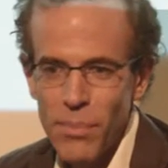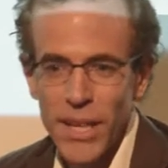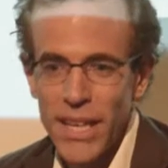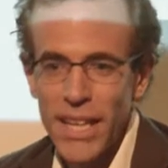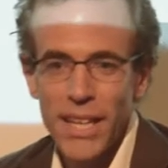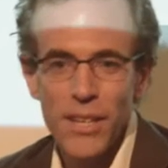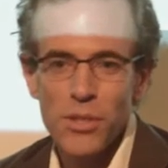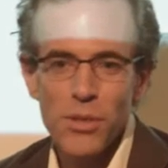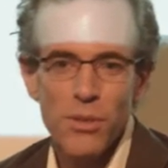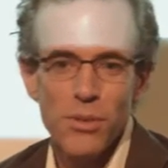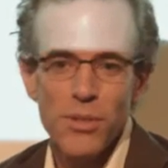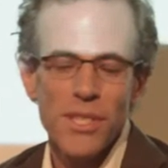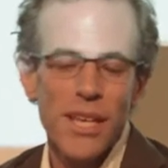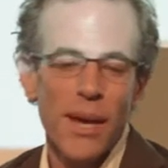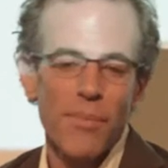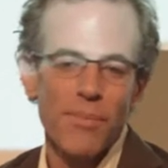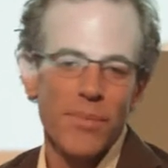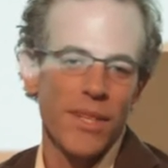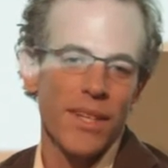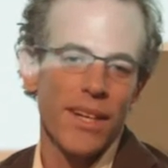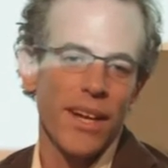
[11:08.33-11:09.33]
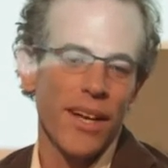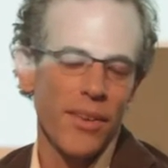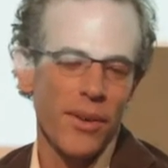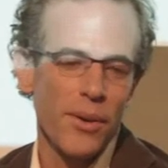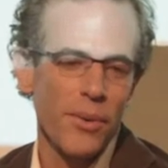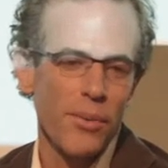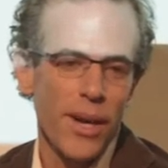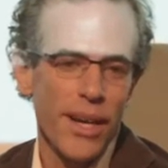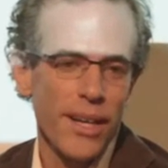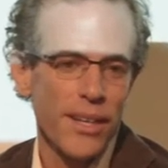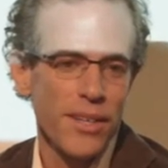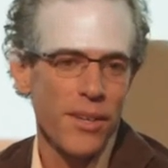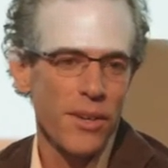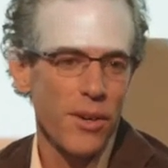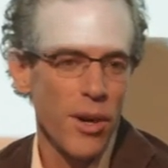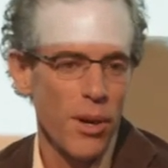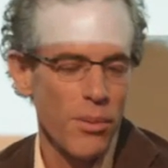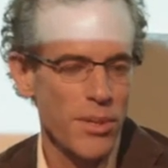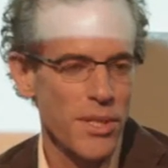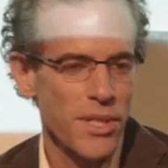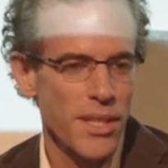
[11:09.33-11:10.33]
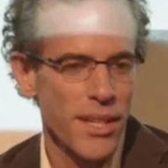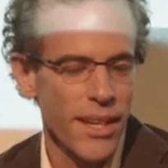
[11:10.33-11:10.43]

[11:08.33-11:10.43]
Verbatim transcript: been intercepted on their way to the garbage